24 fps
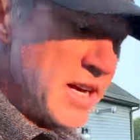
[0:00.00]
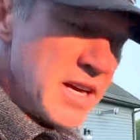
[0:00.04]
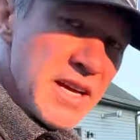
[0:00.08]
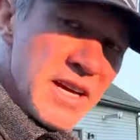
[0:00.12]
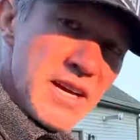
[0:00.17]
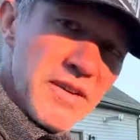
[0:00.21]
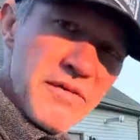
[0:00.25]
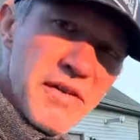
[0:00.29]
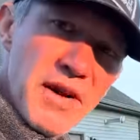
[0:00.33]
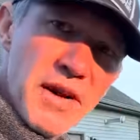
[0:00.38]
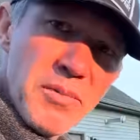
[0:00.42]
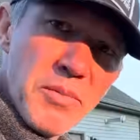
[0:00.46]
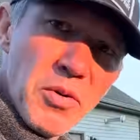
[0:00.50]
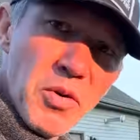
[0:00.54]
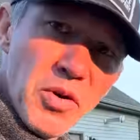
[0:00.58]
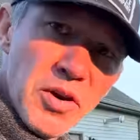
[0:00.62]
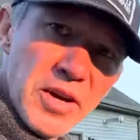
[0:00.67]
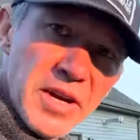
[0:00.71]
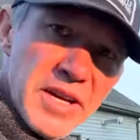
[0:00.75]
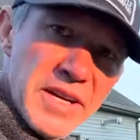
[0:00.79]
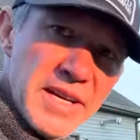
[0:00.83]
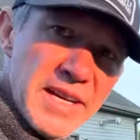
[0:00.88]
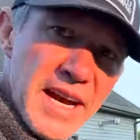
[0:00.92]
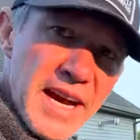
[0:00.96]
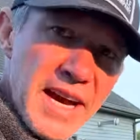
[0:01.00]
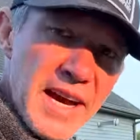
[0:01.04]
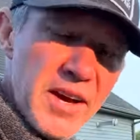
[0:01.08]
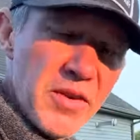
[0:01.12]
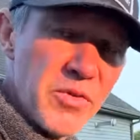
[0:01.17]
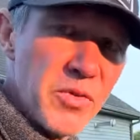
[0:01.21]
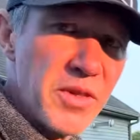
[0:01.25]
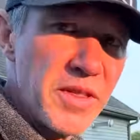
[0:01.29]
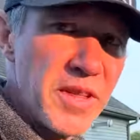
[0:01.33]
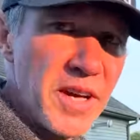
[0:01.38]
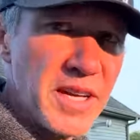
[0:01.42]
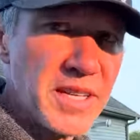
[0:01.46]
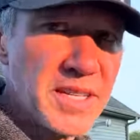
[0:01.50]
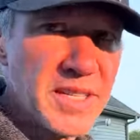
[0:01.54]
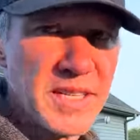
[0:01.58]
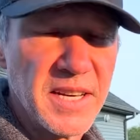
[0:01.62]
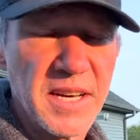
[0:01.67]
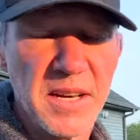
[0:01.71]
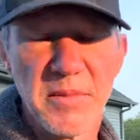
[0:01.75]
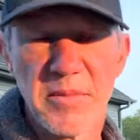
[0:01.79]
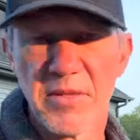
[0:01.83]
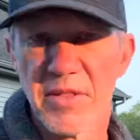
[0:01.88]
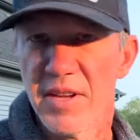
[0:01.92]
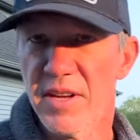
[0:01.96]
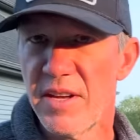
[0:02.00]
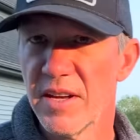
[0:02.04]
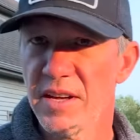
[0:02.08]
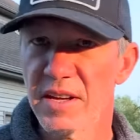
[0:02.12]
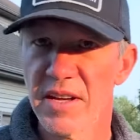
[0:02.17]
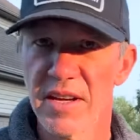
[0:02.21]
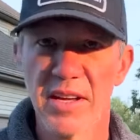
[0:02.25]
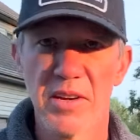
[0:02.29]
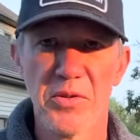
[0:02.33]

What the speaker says: If I pointed down with that same thing,